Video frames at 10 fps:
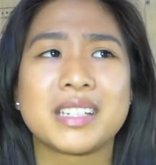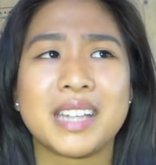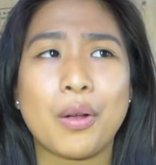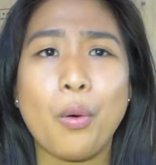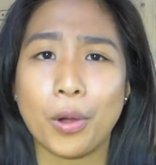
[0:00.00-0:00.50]

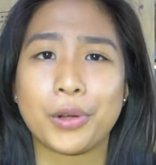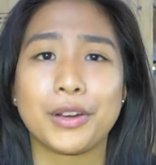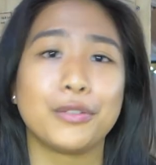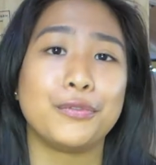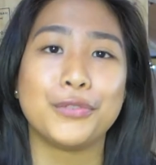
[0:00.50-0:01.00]
like ordering
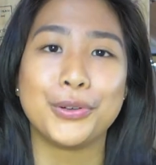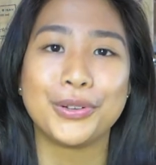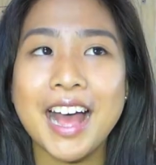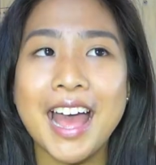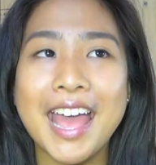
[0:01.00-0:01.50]
food.
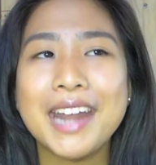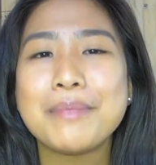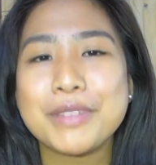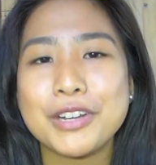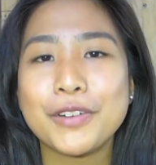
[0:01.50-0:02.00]
I had a
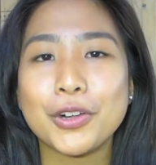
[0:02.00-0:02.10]
bit of a